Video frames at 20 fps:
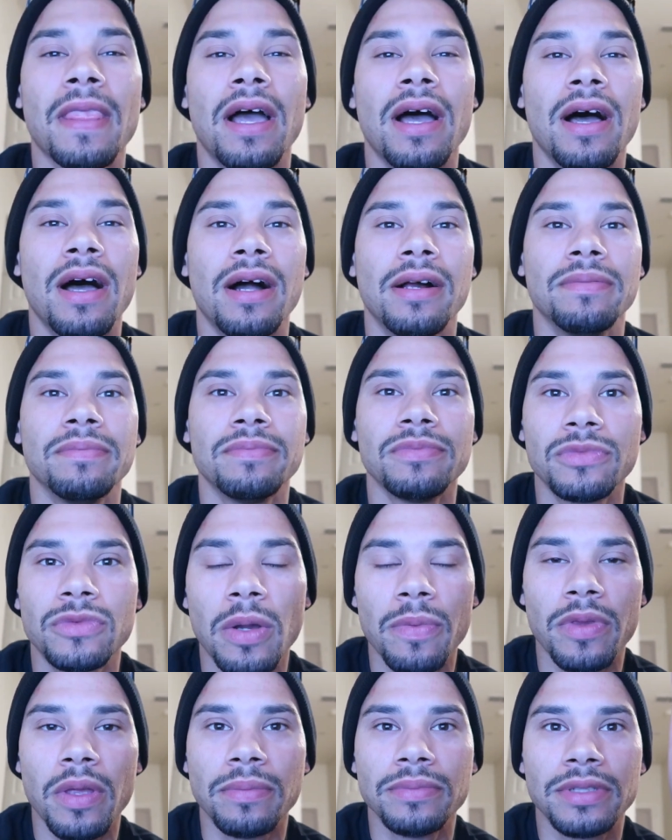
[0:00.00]
Uh,
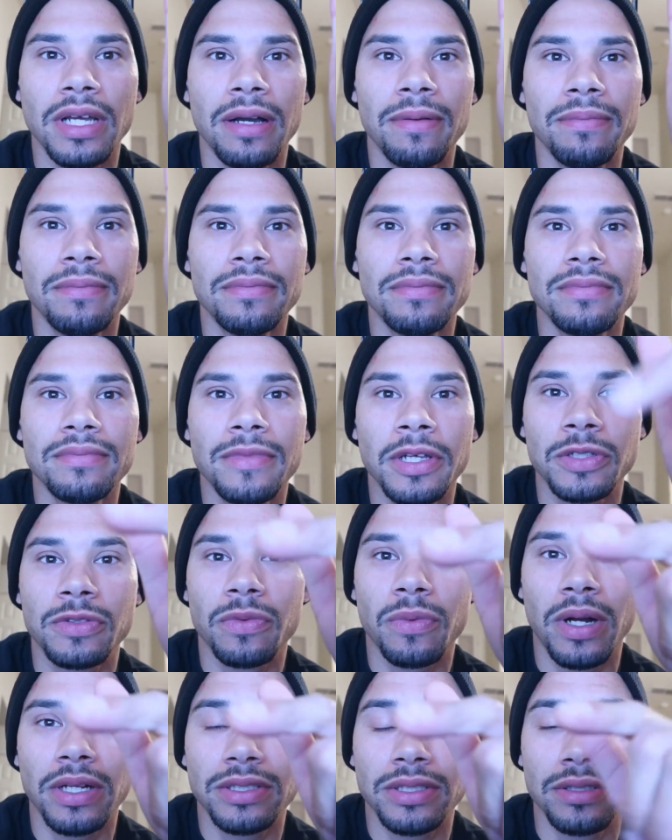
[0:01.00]
drop a thumbs up. Thanks
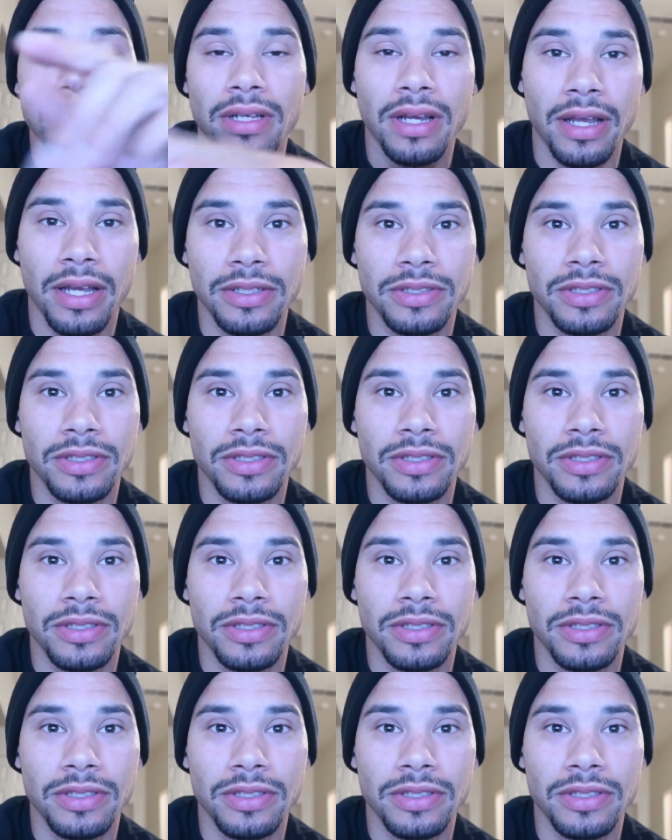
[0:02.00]
for watching. I'll